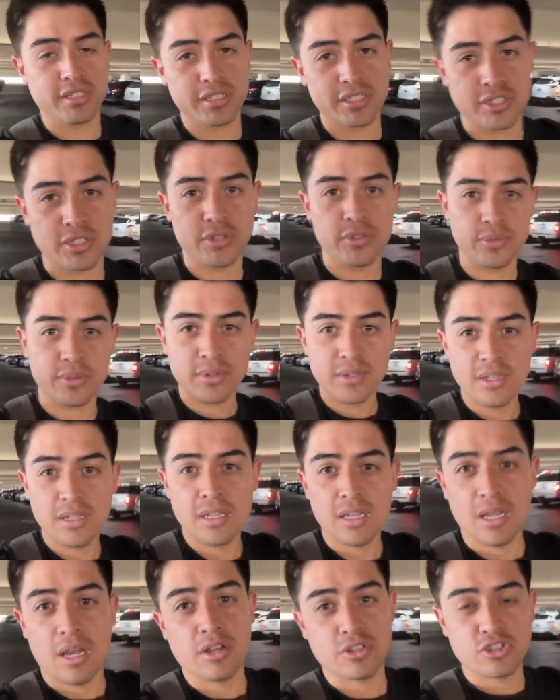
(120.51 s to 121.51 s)
So
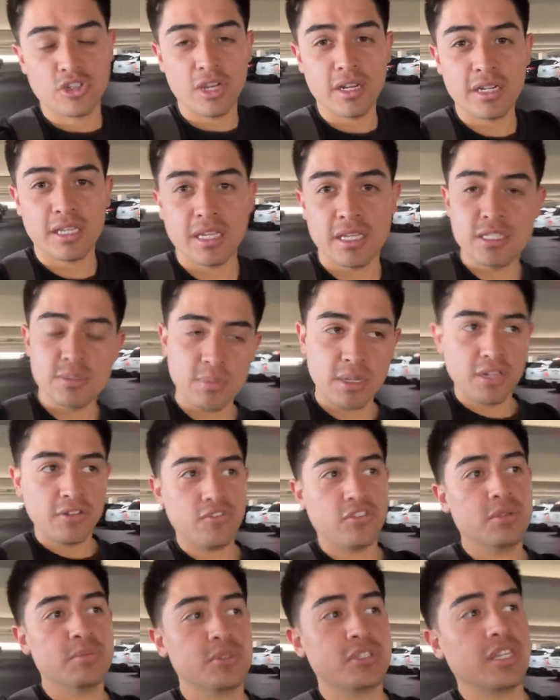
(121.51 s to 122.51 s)
I'll try to get as many
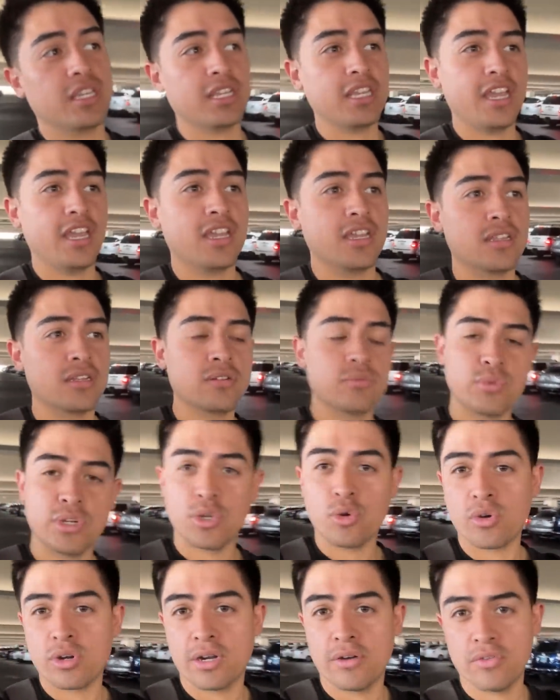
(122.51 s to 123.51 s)
flips as I can,
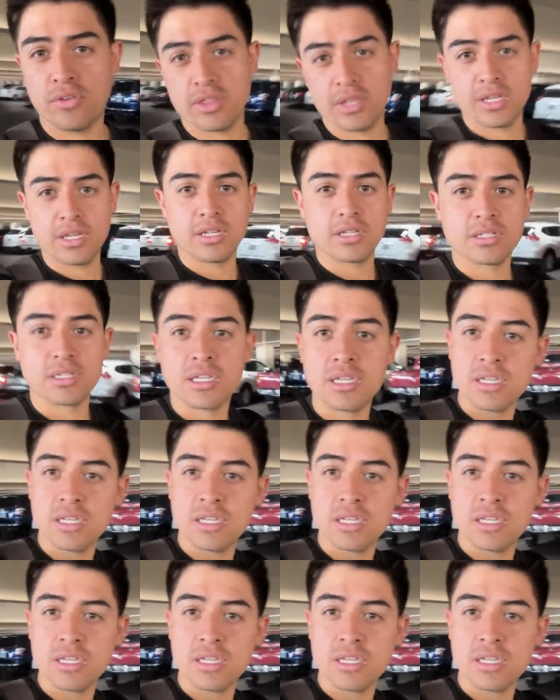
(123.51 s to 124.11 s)
record everything.